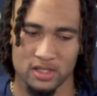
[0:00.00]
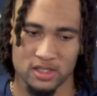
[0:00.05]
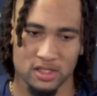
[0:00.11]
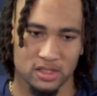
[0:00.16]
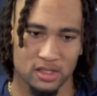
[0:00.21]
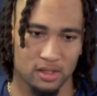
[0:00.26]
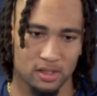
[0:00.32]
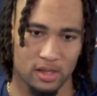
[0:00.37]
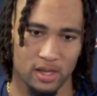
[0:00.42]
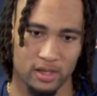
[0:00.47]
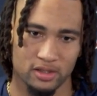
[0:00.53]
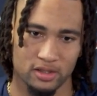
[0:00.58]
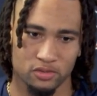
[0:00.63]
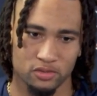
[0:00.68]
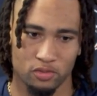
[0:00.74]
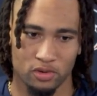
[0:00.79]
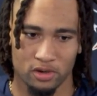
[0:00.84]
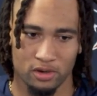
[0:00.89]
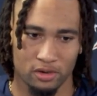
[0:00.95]
It's just, like,
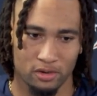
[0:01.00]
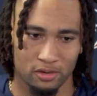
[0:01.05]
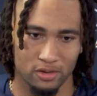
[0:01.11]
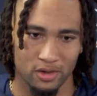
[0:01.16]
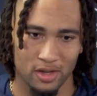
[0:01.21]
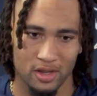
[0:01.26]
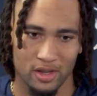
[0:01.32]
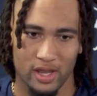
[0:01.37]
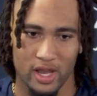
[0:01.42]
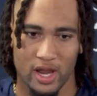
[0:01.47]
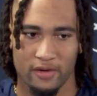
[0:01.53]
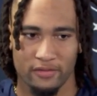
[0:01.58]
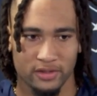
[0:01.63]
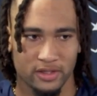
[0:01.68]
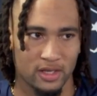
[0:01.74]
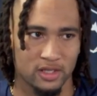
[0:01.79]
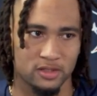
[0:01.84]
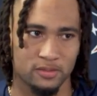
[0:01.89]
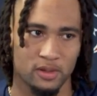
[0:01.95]
this world,
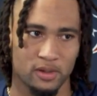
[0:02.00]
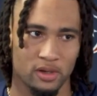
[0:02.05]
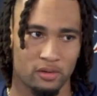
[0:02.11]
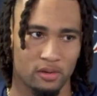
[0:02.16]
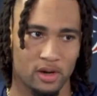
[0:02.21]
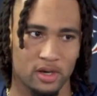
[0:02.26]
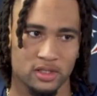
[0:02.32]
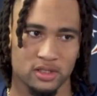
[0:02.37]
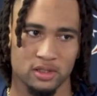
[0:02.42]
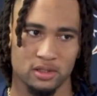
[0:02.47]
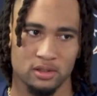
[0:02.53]
everything is being rushed.